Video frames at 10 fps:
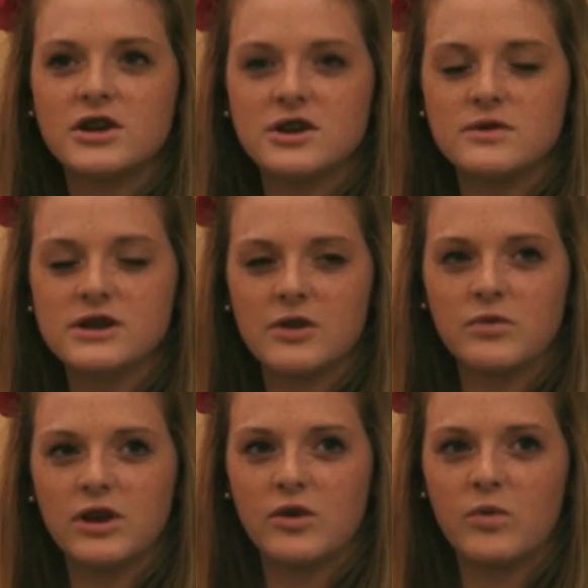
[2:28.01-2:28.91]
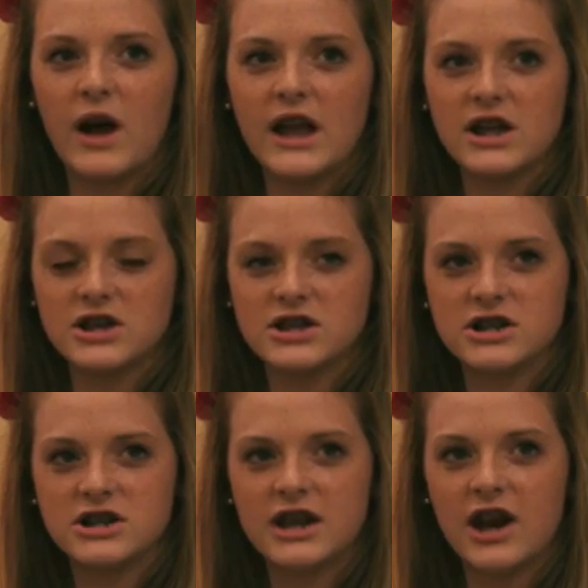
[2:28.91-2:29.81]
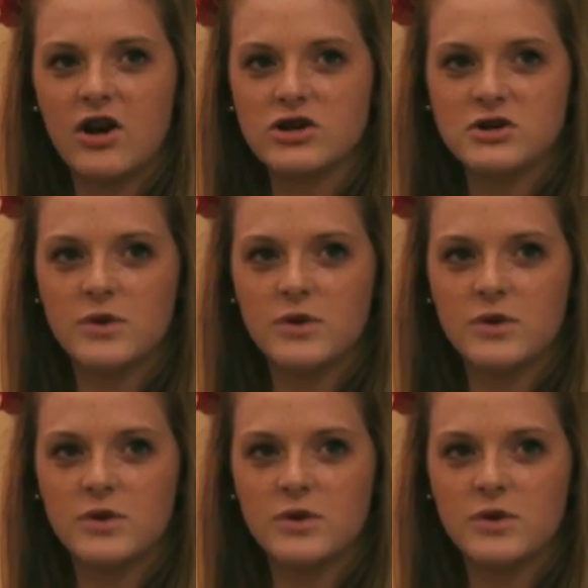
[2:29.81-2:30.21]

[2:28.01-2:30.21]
She was really quiet and just scared. All she